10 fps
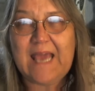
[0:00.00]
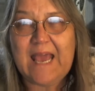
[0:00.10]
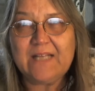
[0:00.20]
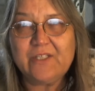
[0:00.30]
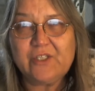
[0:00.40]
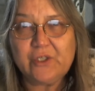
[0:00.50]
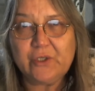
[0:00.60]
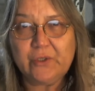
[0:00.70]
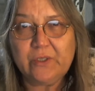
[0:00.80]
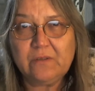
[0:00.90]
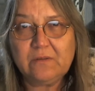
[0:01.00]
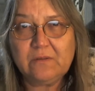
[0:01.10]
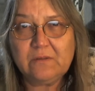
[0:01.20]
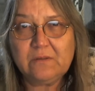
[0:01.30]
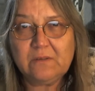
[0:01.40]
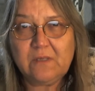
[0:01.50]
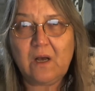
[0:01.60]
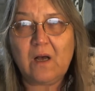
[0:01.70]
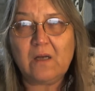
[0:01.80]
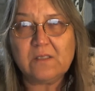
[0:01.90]
cancer,
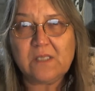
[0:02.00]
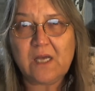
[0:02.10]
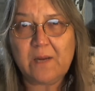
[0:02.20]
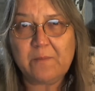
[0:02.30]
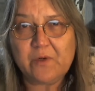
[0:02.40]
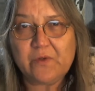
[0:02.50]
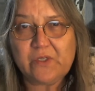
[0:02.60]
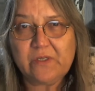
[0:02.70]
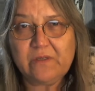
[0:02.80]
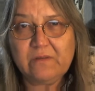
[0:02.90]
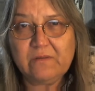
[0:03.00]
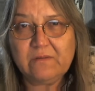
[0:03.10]
Alzheimer's,